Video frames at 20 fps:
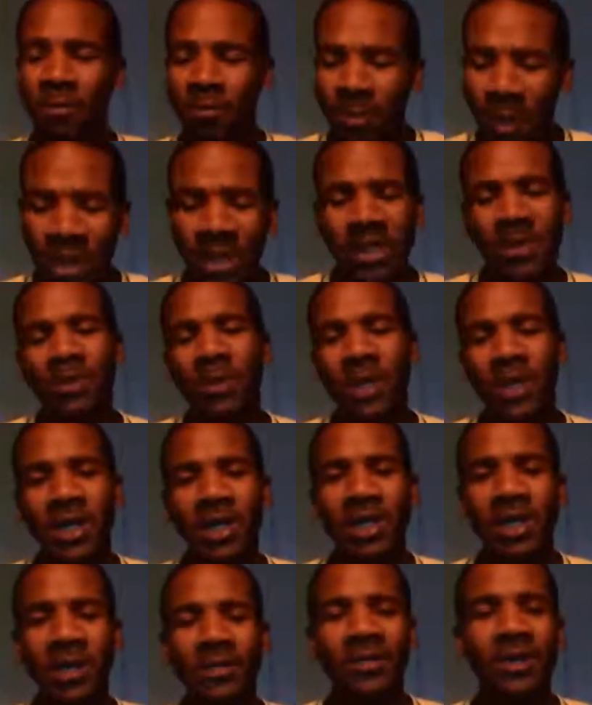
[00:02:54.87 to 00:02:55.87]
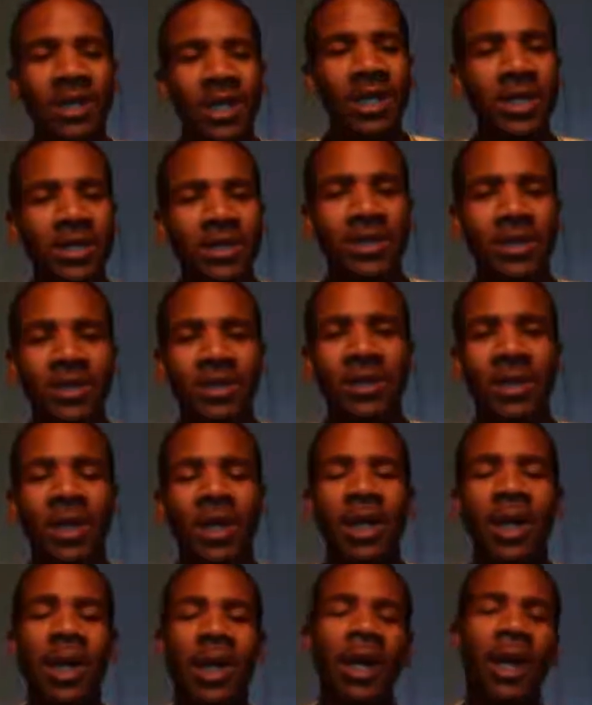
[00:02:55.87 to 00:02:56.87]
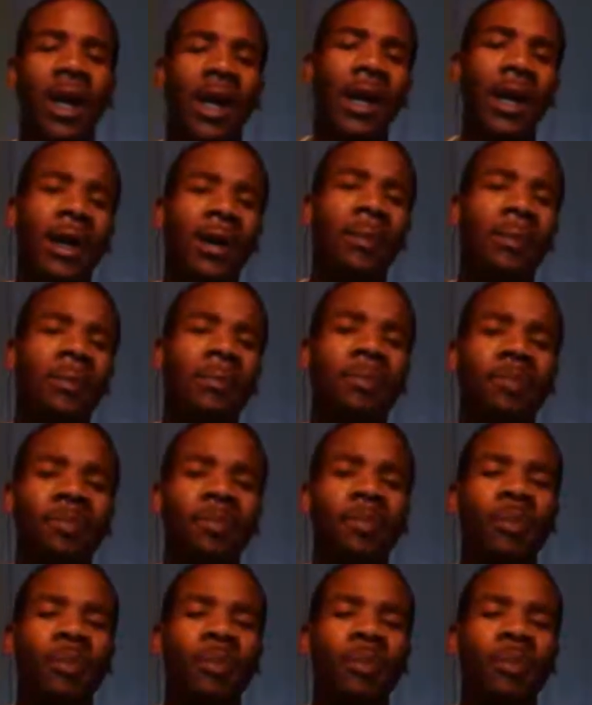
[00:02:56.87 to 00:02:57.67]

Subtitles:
based upon these conversations. Um,